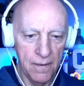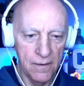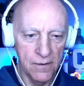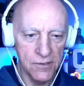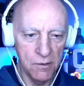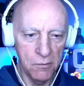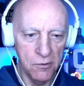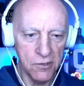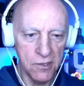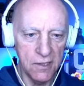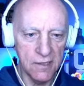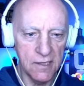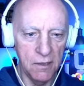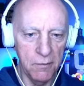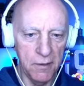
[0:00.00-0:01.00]
Someone's going
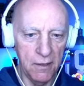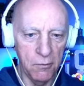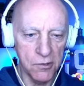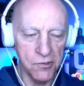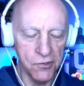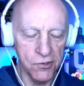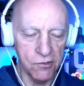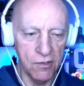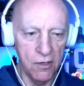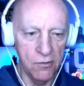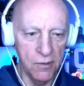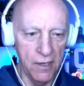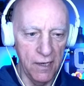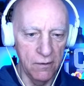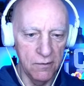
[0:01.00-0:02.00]
to tell me that wasn't a crow
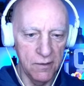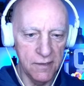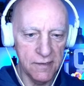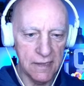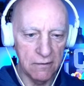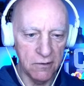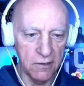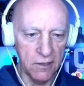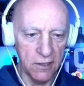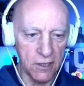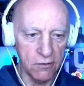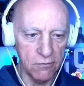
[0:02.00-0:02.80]
now. It sounded like a